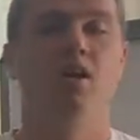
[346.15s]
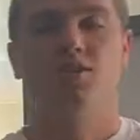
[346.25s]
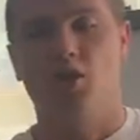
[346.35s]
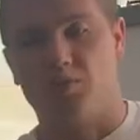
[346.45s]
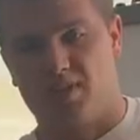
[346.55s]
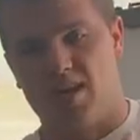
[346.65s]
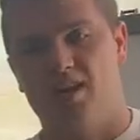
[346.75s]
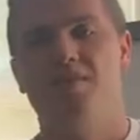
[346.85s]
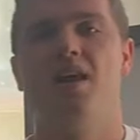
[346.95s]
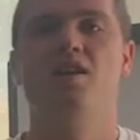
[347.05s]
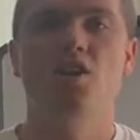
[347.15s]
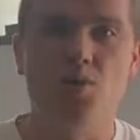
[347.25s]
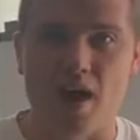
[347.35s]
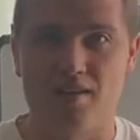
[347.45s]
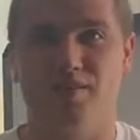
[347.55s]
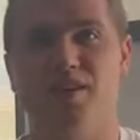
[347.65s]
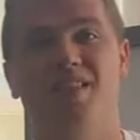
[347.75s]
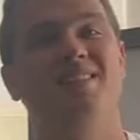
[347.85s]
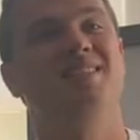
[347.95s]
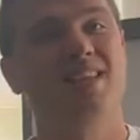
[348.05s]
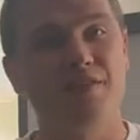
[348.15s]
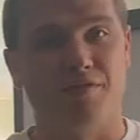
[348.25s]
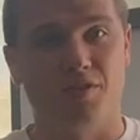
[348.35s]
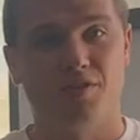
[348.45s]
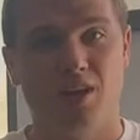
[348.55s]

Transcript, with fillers: Saltdean and then Newhaven and then Seaford.